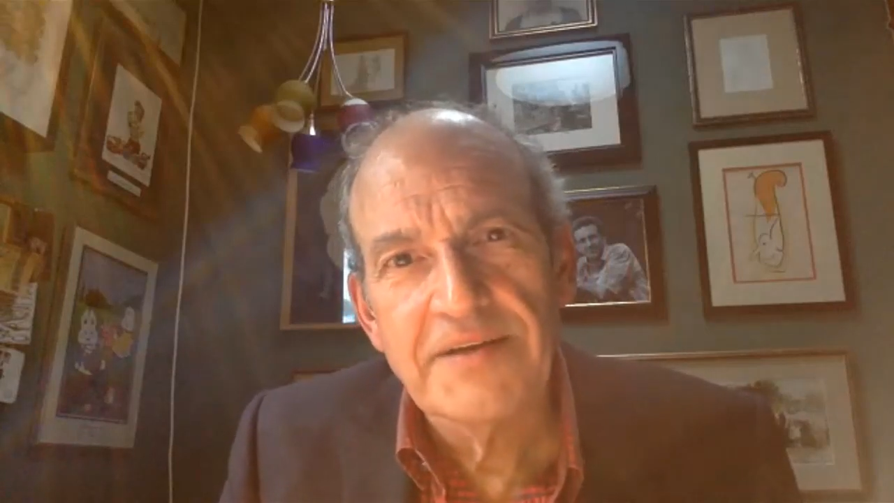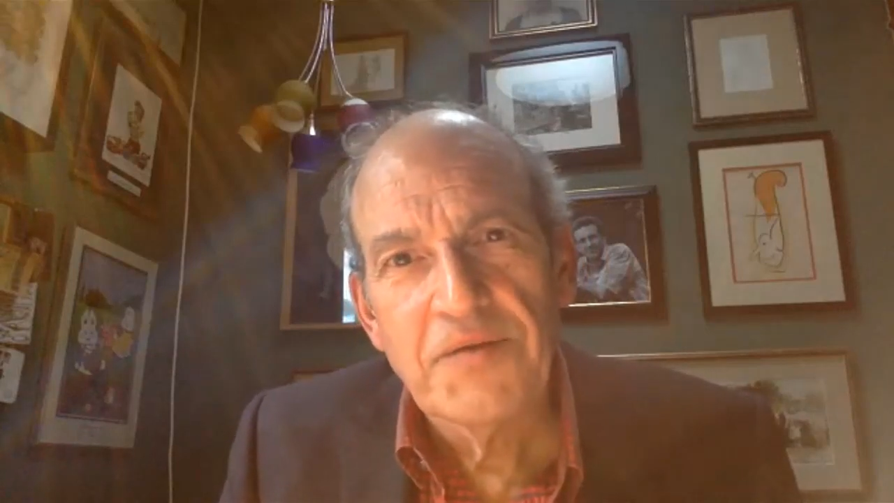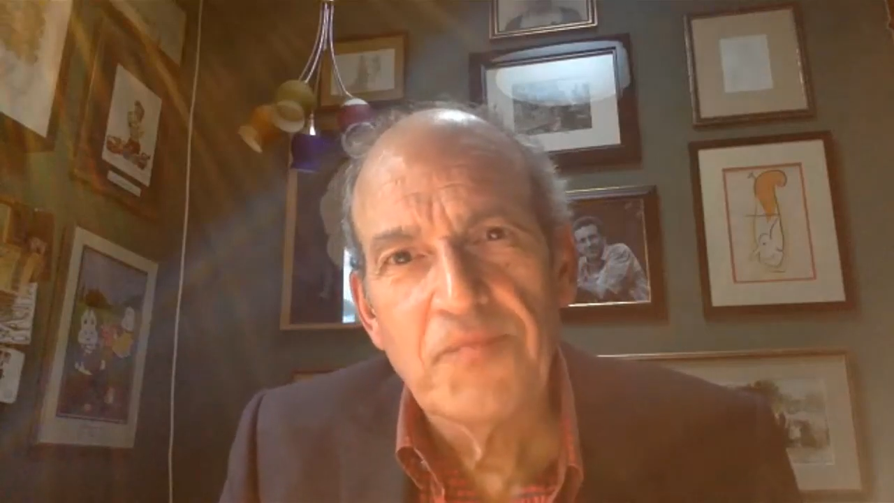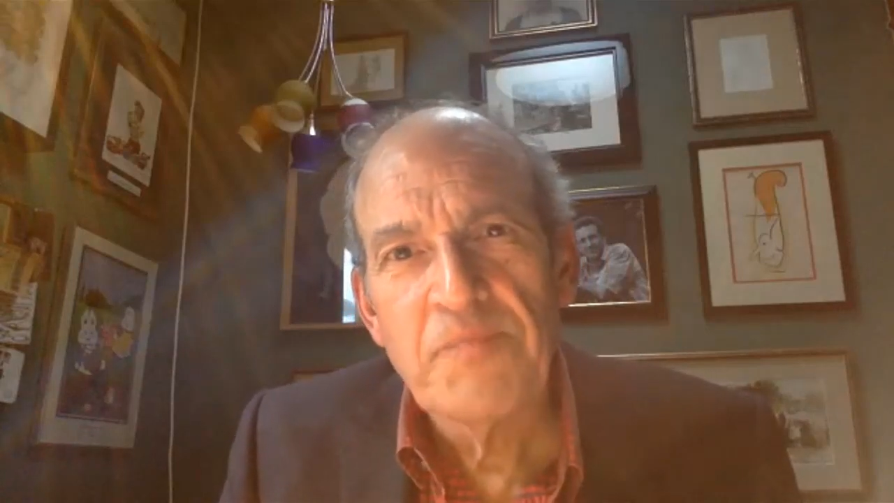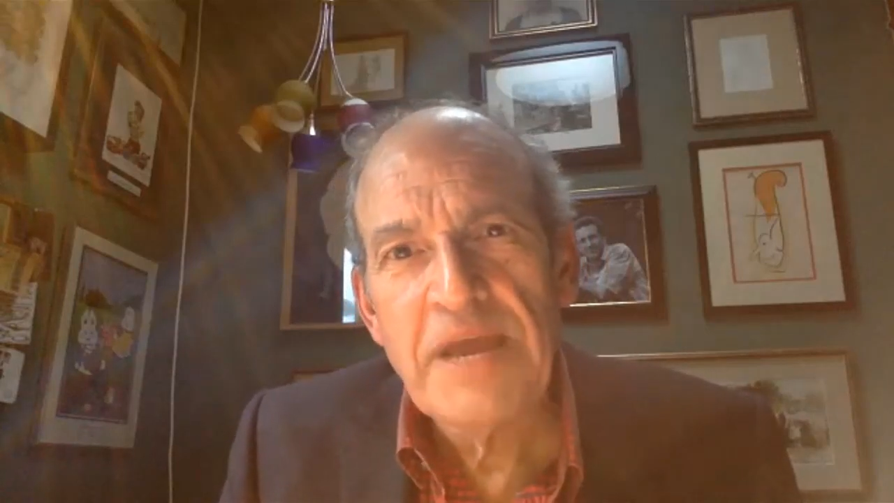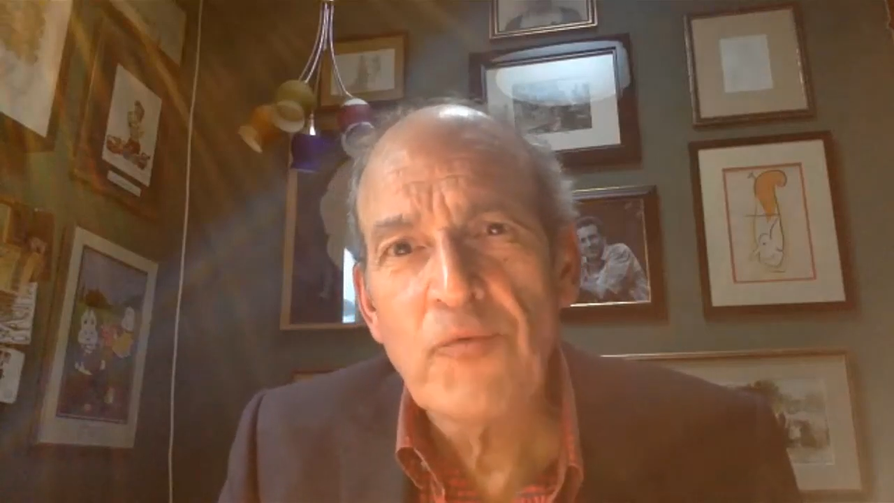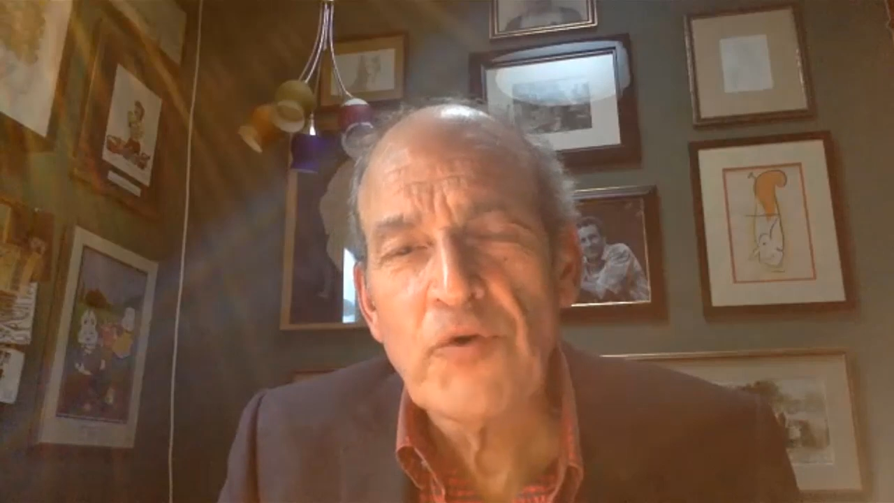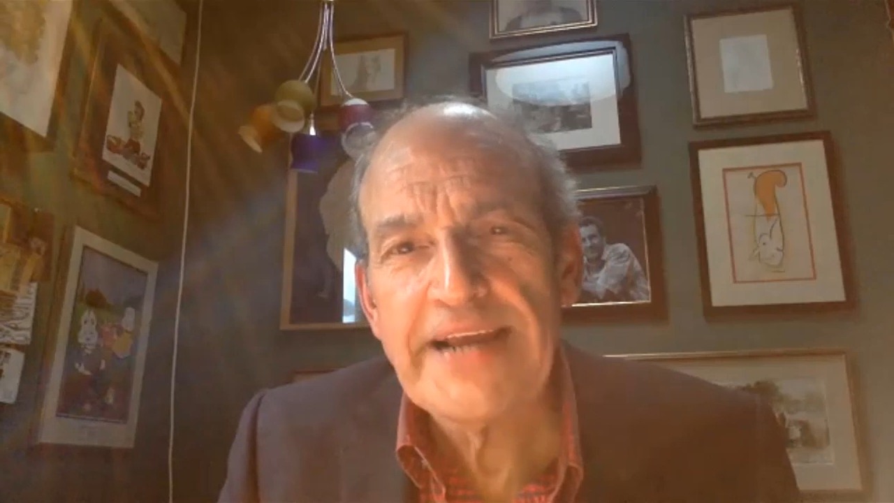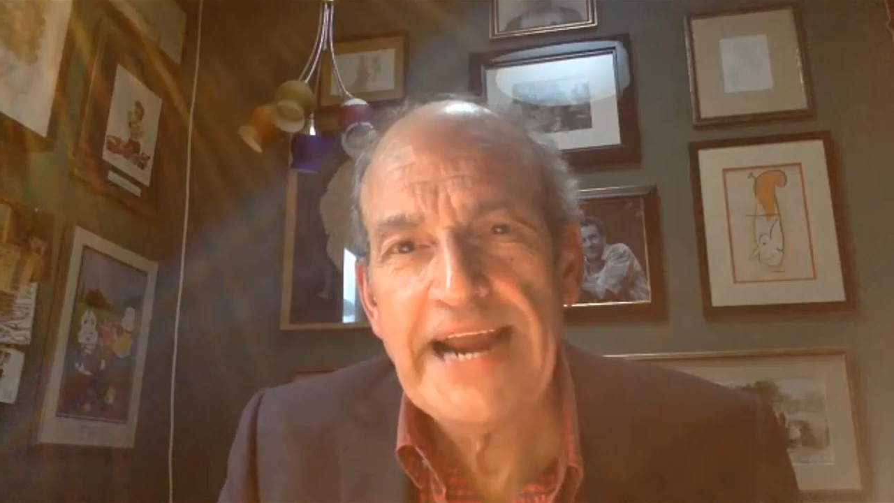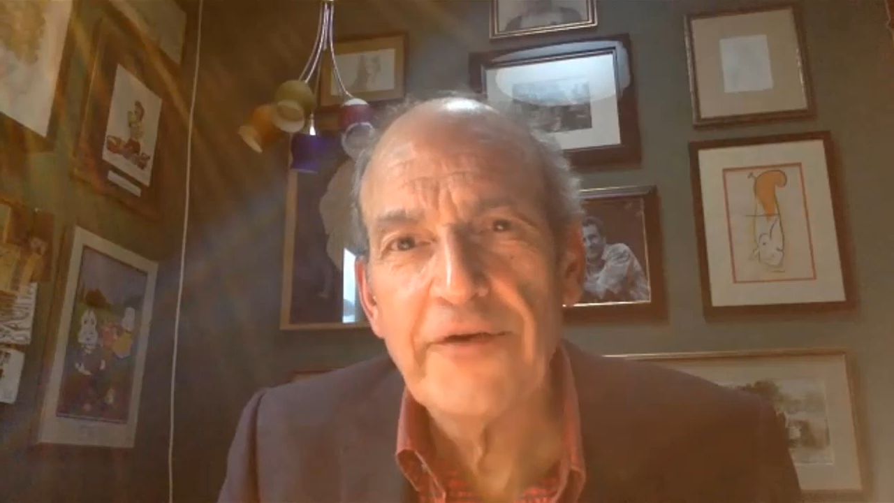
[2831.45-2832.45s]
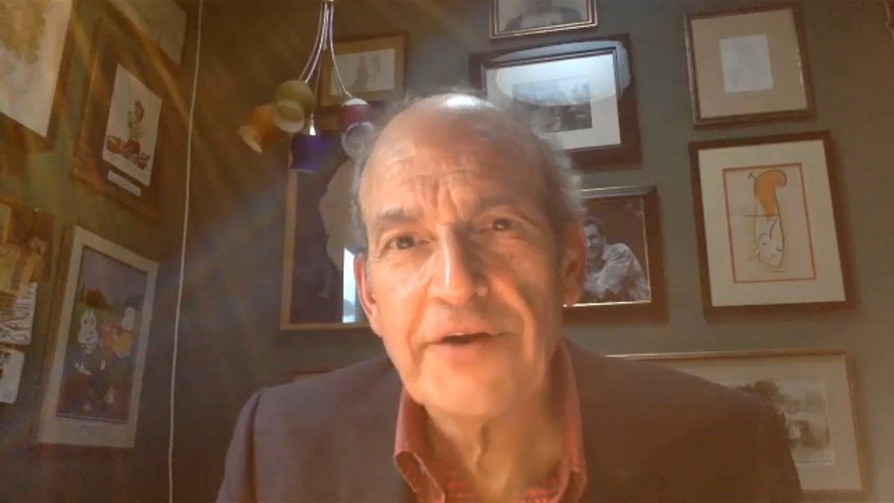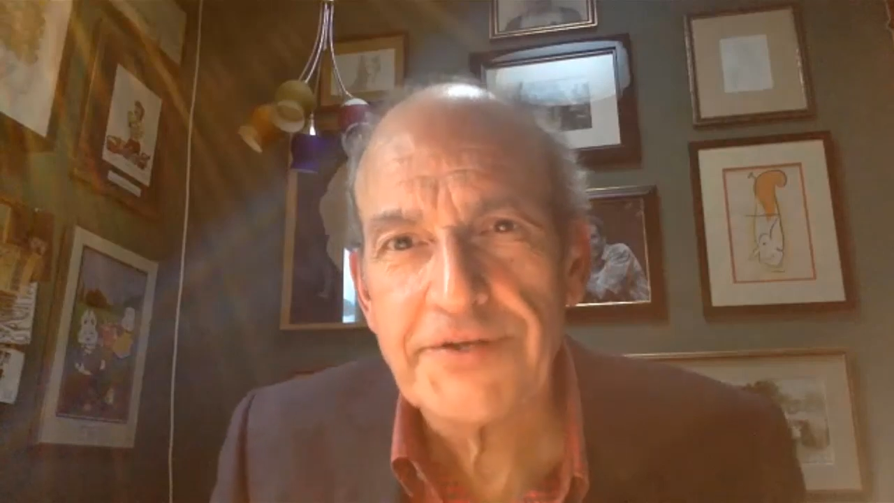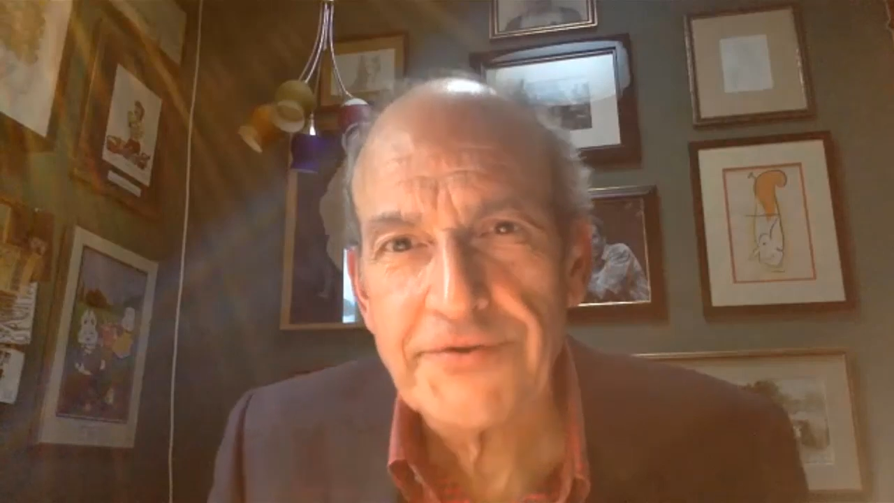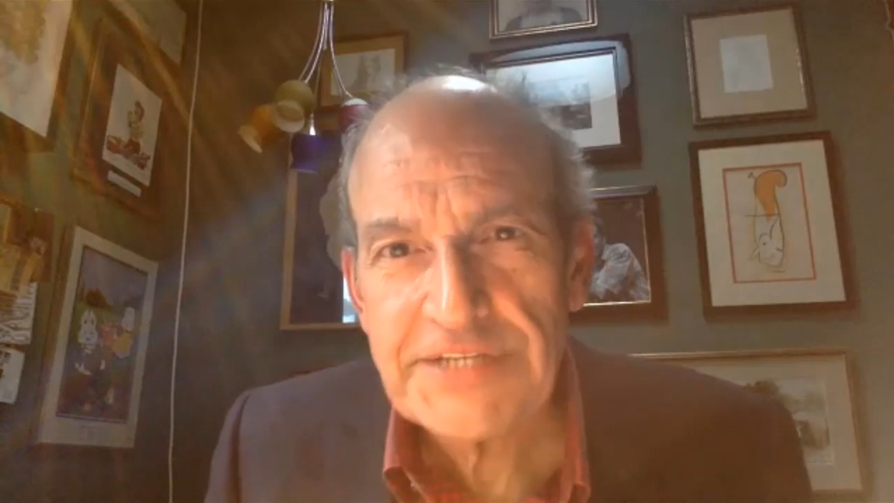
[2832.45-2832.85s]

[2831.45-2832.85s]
men were characters,